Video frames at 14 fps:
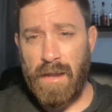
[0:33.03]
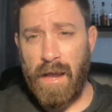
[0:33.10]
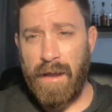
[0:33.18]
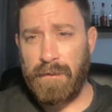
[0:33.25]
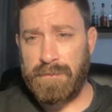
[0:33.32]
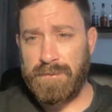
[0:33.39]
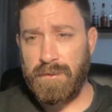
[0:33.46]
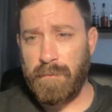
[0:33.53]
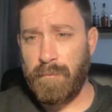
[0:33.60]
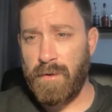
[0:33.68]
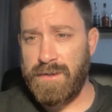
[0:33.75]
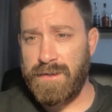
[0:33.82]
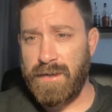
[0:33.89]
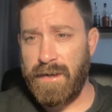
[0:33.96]
I also
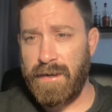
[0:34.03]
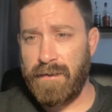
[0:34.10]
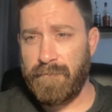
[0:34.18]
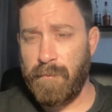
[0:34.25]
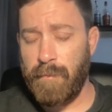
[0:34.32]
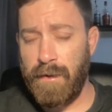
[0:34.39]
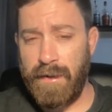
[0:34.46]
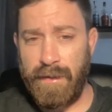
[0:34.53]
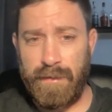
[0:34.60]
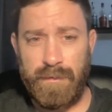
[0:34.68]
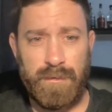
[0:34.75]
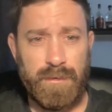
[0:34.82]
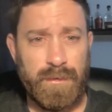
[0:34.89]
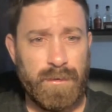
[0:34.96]
appreciate everybody
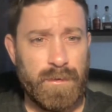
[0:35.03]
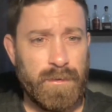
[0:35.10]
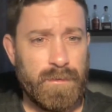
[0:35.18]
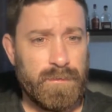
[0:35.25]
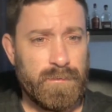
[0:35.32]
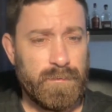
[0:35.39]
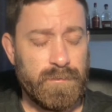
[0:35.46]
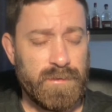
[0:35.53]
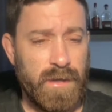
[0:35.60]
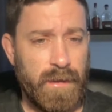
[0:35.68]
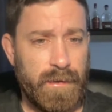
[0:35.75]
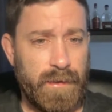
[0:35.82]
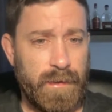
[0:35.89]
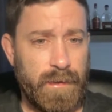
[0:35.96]
who's
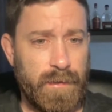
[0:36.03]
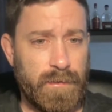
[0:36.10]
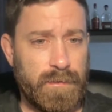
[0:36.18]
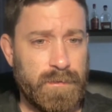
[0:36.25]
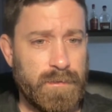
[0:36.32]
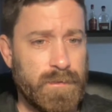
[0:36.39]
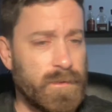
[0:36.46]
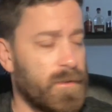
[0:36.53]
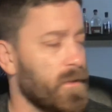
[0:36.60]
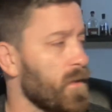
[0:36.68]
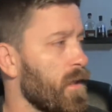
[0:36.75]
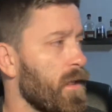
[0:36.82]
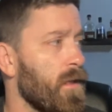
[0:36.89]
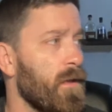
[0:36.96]
on the
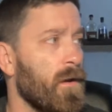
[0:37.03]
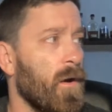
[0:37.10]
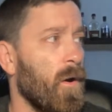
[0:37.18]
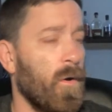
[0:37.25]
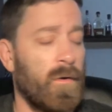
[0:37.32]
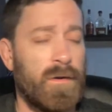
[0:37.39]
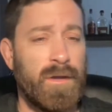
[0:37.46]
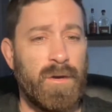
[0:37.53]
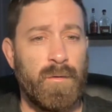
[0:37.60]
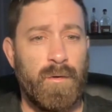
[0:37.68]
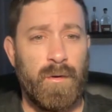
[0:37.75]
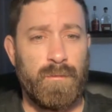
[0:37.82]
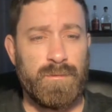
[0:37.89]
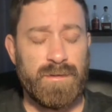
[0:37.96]

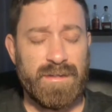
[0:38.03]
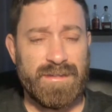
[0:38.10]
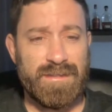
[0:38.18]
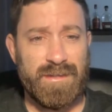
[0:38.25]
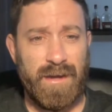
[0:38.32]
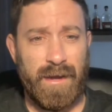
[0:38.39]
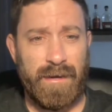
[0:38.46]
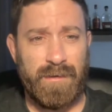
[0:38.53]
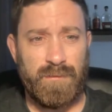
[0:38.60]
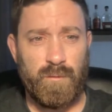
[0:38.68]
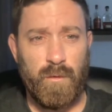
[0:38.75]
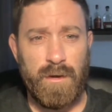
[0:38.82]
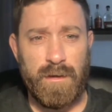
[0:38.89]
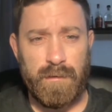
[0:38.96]
audio only side as
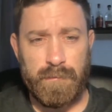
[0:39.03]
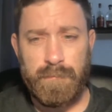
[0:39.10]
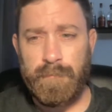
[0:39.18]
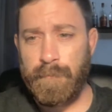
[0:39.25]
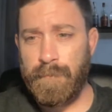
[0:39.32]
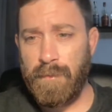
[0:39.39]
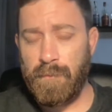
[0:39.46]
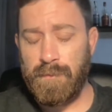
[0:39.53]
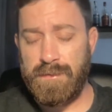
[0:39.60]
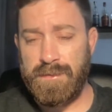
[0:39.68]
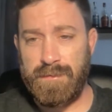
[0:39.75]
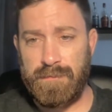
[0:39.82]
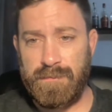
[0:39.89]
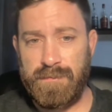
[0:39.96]
well,
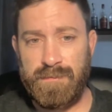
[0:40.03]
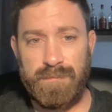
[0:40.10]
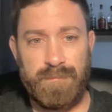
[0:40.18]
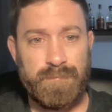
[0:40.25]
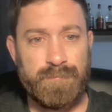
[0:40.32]
which is